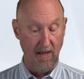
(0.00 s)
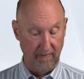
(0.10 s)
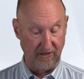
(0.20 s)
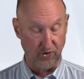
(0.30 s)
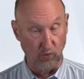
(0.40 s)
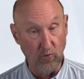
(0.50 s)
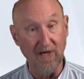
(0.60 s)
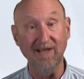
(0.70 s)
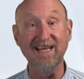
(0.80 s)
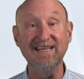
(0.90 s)
because you
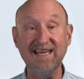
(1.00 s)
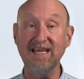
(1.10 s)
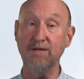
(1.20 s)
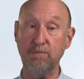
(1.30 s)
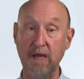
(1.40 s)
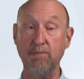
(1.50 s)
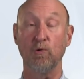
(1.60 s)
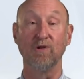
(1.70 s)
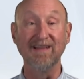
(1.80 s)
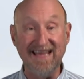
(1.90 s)
really need
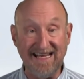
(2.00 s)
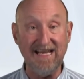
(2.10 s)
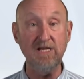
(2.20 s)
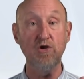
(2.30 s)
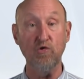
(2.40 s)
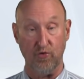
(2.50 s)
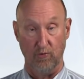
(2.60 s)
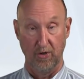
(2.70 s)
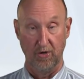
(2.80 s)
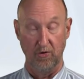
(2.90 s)
people leading you
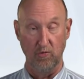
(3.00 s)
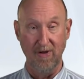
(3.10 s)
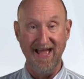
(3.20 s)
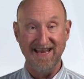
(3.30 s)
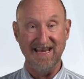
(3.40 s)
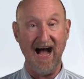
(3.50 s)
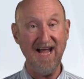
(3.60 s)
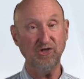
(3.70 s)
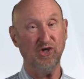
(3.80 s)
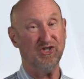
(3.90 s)
through
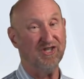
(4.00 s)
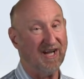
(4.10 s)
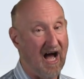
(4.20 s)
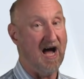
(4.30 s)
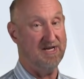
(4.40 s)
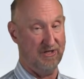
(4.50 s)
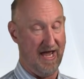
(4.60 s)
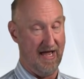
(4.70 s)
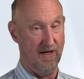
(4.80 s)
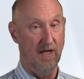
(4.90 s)
not just the
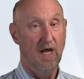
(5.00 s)
content,